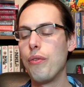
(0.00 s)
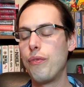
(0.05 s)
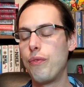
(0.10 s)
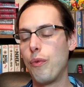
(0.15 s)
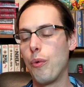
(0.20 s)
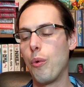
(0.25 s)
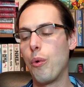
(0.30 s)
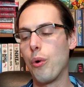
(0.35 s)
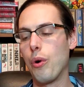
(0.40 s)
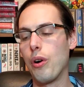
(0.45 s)

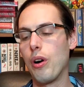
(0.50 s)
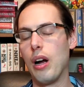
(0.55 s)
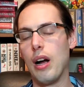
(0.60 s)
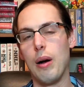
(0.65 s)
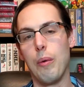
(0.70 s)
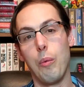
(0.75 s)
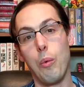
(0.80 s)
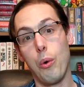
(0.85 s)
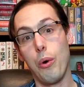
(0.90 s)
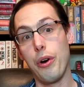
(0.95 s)
for
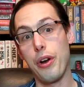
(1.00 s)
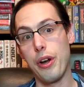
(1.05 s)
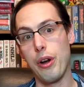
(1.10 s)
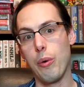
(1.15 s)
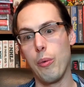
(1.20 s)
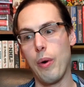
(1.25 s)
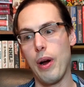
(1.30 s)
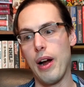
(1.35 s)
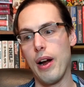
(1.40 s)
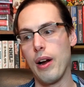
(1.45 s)
uh,
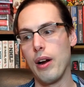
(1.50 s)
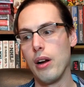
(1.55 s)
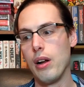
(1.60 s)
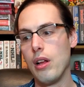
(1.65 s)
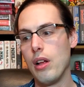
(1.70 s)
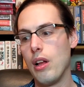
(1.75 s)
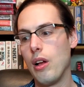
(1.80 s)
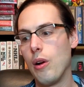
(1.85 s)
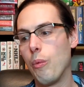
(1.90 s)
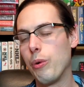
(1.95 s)
WarioWare,
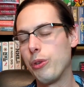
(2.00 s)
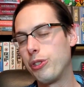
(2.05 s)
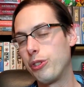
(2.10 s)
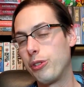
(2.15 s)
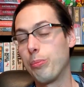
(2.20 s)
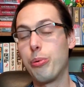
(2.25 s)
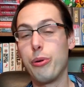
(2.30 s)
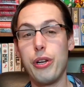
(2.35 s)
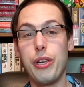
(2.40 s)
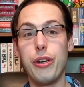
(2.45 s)
which is a
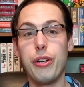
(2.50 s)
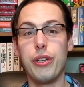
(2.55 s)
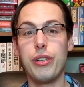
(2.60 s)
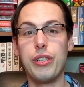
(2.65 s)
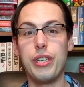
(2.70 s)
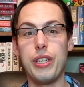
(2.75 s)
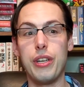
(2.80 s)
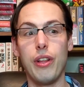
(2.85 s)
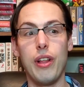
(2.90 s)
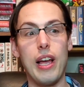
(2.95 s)
pretty good
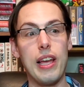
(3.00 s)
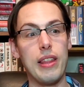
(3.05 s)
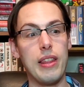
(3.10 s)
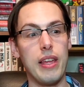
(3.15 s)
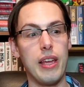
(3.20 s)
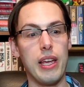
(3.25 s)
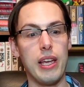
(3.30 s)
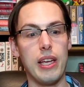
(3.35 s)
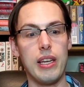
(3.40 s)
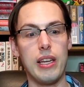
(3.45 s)
deal, I
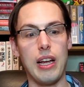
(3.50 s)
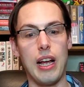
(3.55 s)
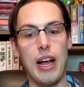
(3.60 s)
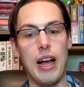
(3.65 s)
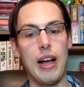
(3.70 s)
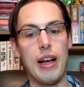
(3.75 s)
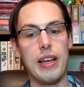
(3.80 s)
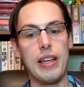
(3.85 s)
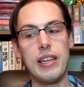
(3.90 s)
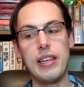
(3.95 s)
think.
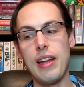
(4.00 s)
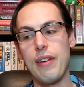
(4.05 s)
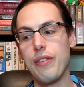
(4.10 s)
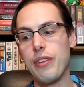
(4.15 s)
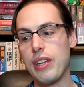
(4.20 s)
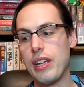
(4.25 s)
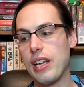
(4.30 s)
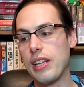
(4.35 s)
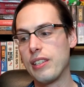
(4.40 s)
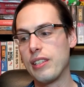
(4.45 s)
Uh, he
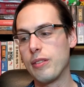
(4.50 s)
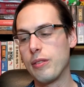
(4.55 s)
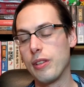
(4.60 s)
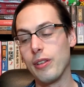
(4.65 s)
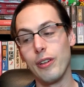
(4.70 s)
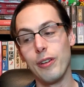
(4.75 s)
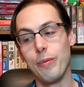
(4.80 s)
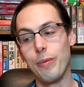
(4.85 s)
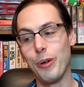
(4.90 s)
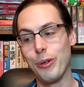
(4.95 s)
definitely gets
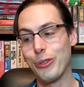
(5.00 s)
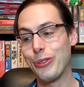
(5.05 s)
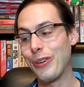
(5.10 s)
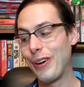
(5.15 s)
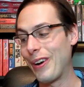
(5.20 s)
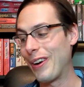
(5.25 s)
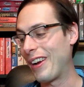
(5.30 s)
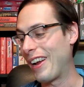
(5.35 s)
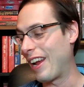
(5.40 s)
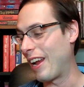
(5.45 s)
the most
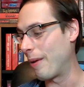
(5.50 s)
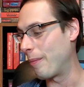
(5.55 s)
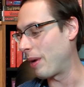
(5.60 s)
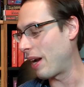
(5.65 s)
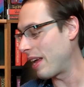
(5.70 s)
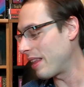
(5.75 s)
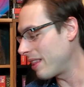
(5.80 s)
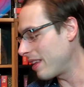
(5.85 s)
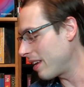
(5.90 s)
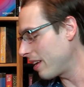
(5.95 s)
rare game, but
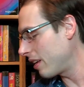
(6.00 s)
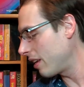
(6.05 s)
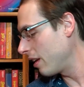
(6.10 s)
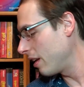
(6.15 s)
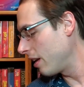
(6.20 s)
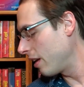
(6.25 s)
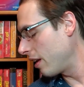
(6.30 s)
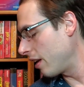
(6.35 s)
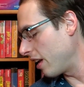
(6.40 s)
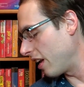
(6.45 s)
I think
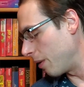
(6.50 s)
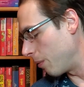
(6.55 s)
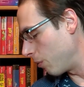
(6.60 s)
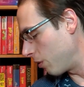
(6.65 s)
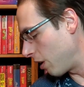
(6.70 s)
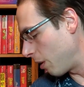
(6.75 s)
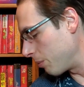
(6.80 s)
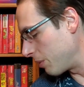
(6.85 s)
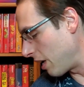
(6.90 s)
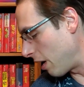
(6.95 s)
it
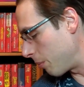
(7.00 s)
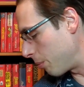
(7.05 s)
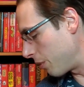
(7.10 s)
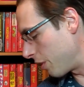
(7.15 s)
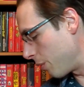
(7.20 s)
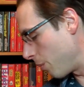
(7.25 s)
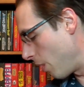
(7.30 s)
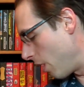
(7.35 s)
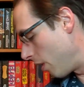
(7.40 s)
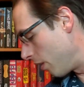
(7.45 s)
comes out
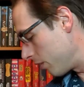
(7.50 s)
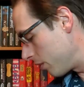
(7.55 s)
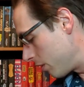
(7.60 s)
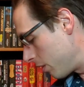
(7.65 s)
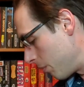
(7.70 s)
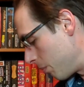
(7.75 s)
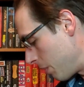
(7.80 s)
pretty well to